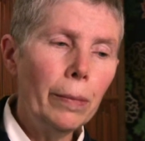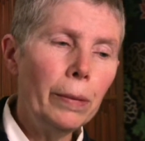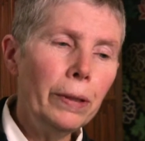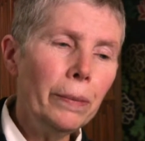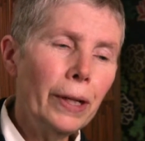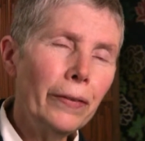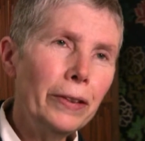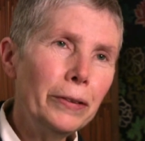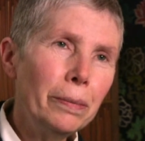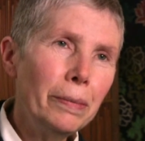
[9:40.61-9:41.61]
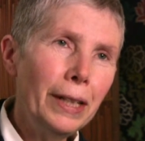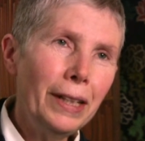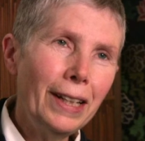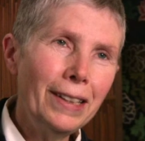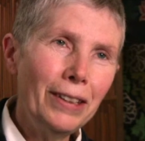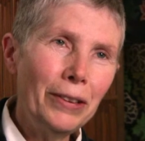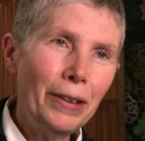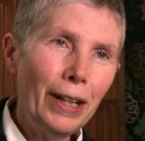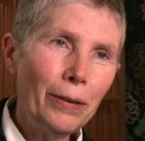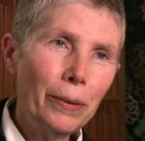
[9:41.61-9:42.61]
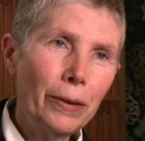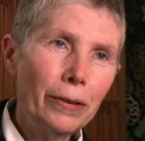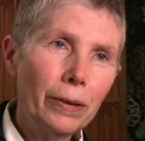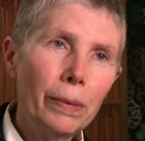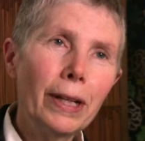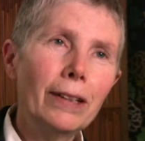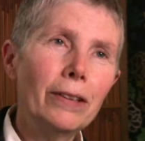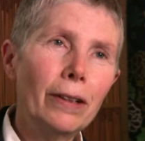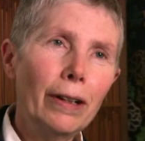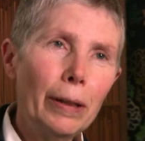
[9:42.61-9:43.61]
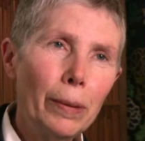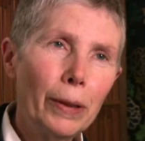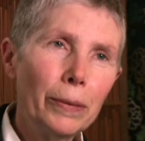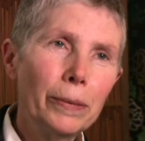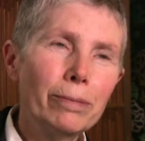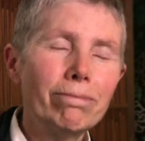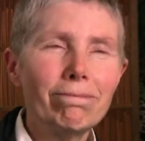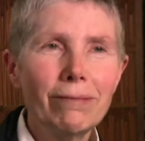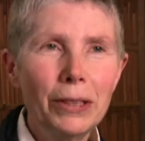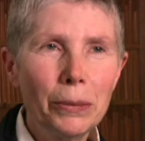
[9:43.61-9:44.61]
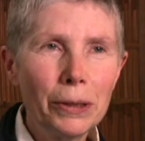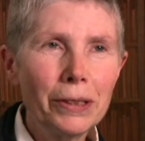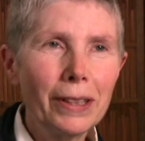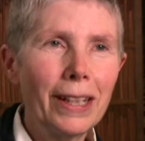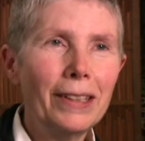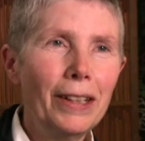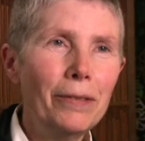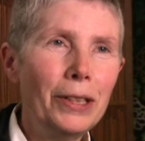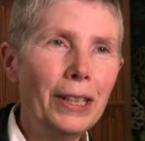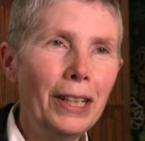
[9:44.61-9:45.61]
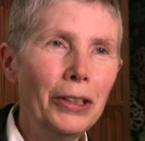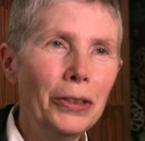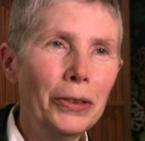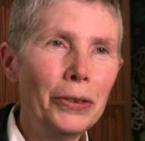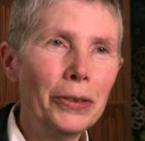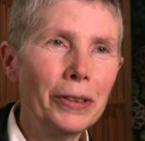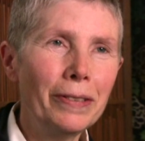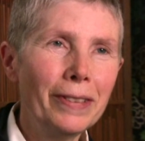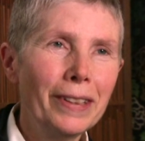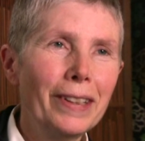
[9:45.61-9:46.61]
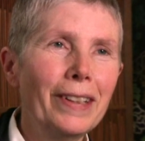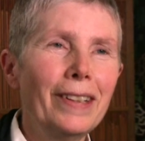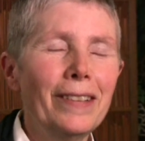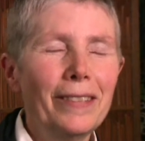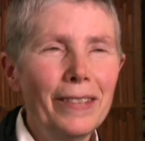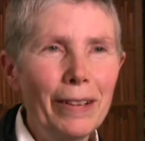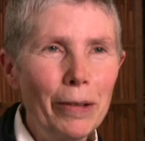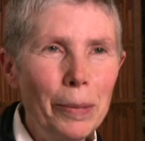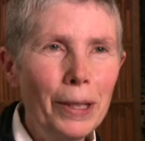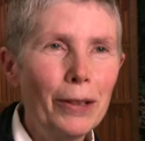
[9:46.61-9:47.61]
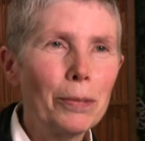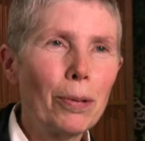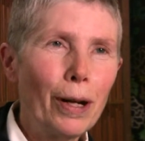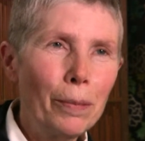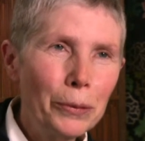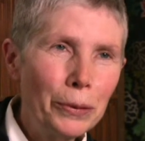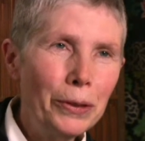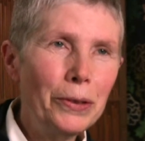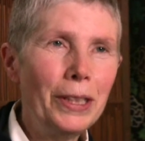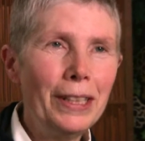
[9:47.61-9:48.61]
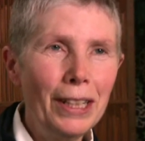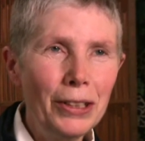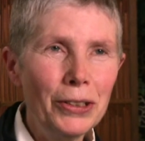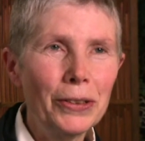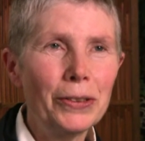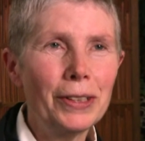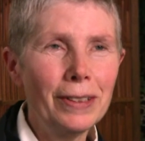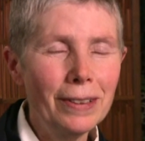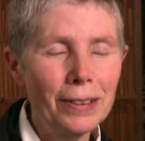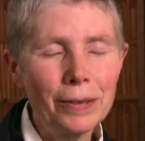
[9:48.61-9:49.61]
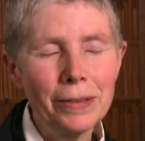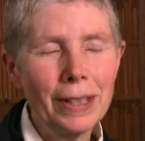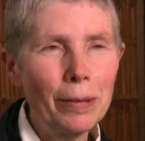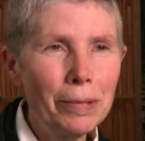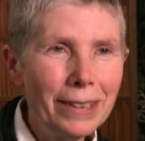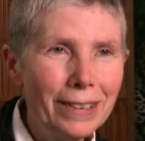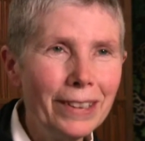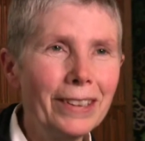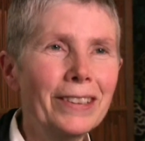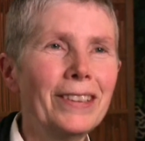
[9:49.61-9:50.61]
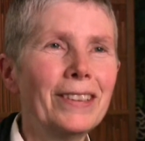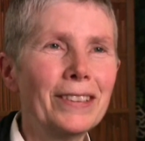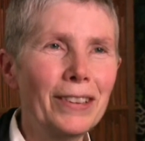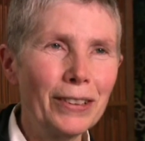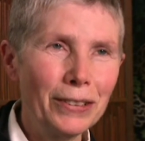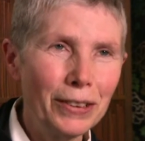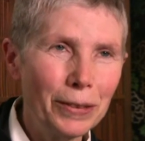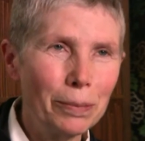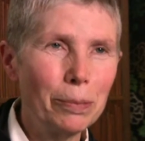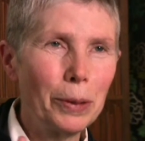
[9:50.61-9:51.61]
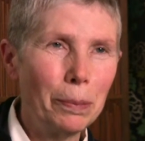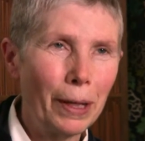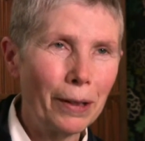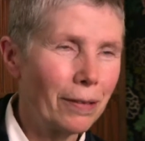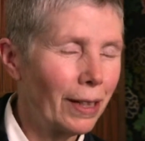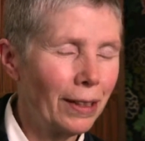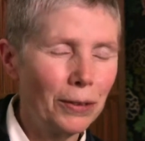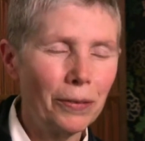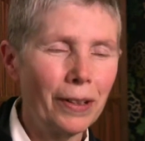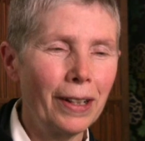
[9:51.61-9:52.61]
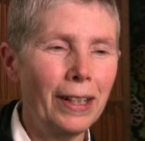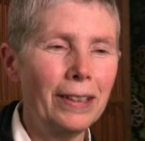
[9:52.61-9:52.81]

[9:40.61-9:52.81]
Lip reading: But meanwhile, these men had to interact with us, and we got to talk about, what's it like to have teenagers, and everybody has problems when they're teenagers, and, it's not a big deal as long as it's put back right, it's fine.